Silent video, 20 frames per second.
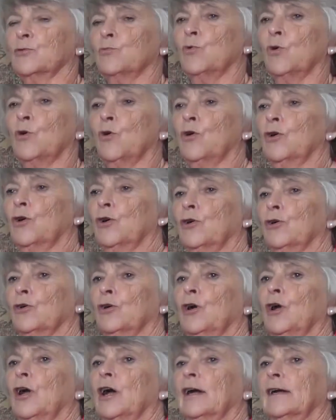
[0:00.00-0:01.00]
to walk
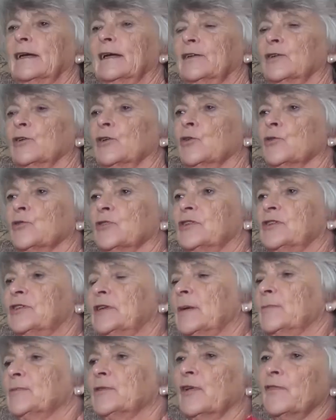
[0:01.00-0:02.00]
and go the
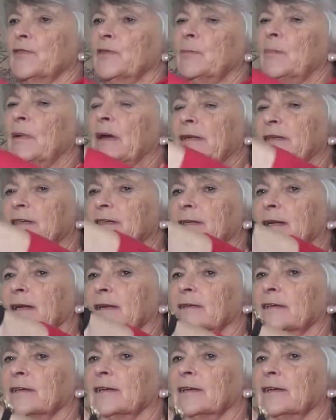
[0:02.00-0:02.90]
steps on the bandstand,